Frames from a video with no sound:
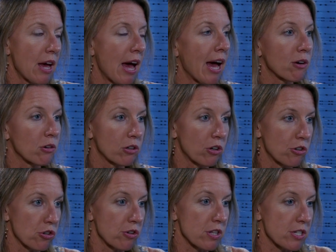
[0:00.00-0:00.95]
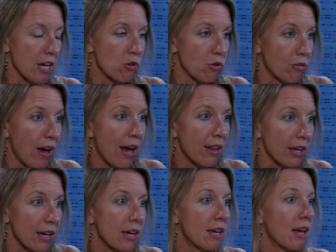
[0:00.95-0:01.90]
agriculture in the Central
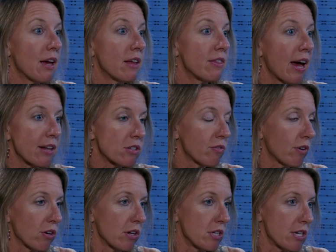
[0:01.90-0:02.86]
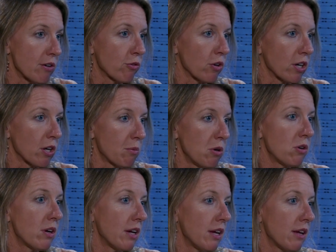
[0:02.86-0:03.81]
Valley, that's a very different
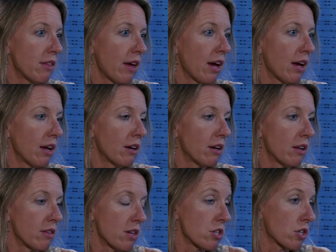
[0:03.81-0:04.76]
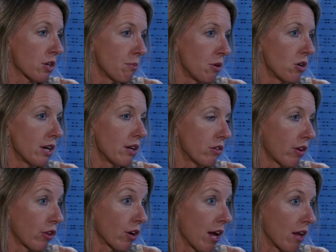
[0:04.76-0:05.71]
community than this community in
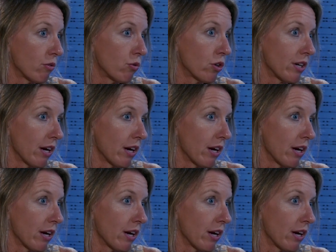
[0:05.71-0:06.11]
Southern California.